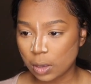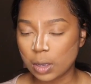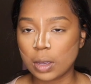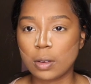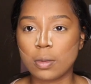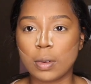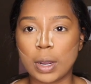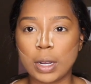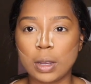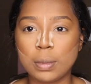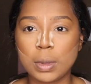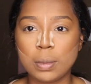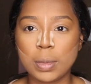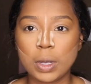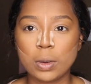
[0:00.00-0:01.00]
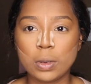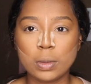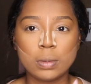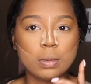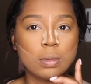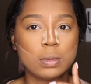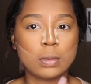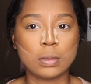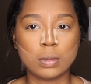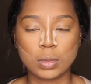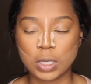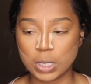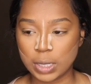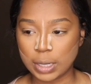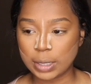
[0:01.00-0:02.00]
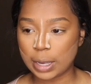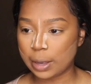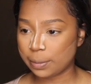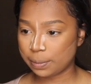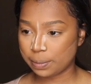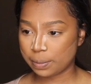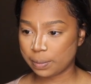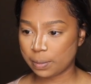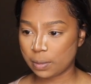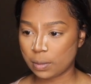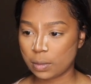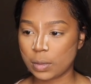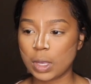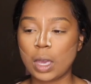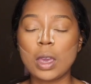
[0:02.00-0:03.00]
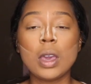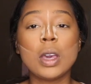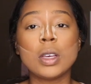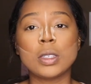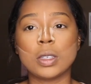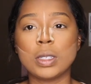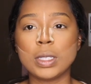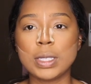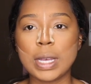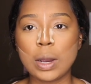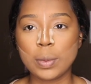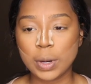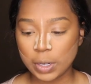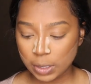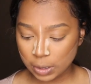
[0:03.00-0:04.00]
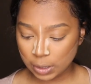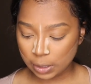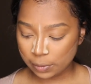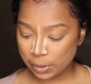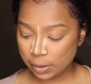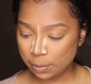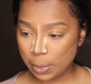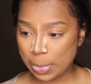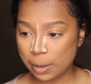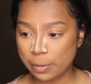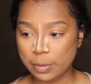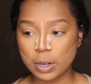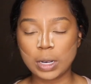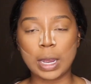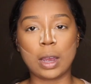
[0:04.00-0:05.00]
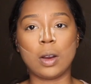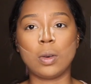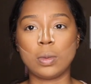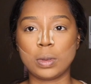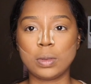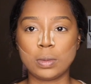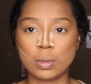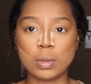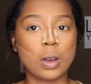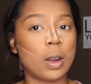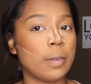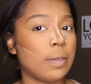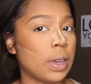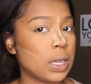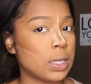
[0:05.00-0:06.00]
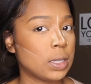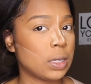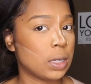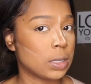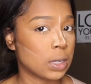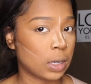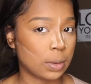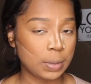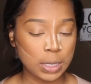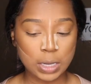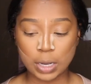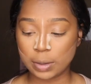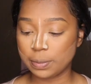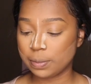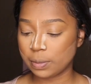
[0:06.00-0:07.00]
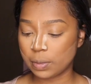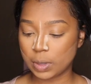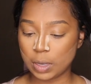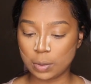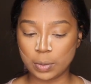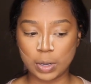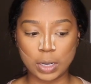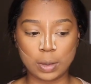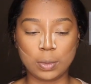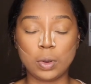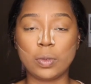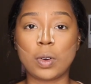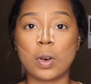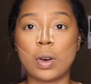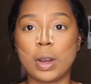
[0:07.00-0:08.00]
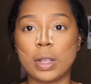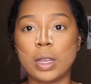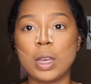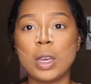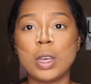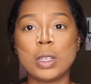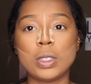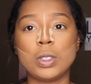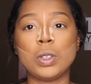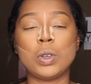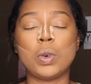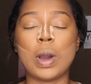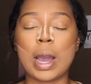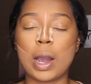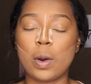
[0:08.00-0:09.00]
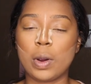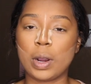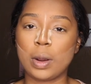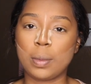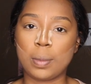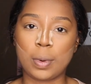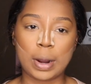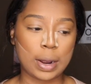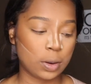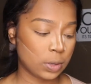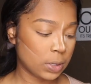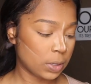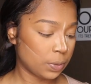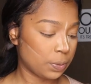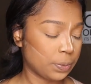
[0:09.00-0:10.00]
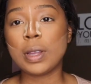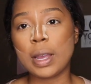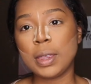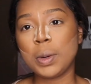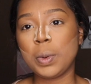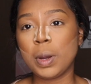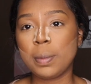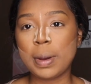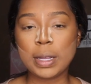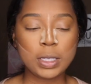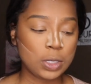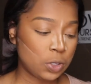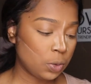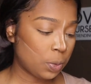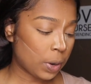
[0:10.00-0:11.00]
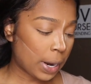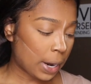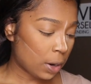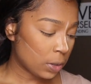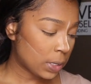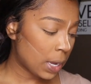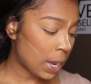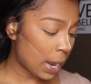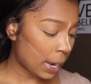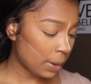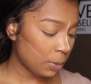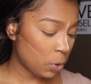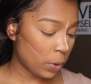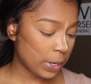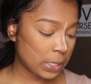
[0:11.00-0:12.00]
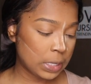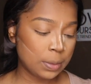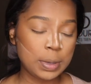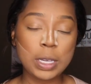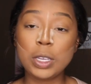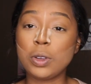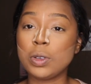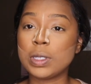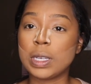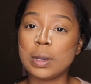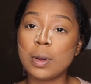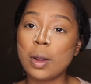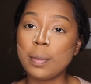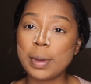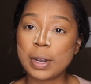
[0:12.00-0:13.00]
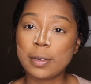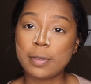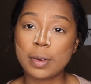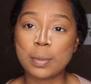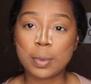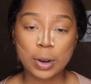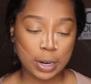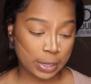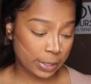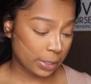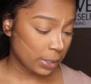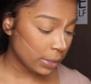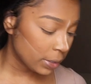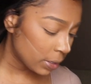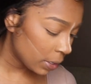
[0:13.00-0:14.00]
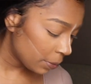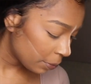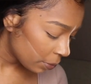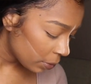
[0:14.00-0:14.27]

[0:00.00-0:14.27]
it right up the middle, just like that. So this is how we're gonna leave it for now. Our face is gonna be done, and we're gonna move on to our brows. Now that we're about to do brows, I'm going to be using our Benefit products.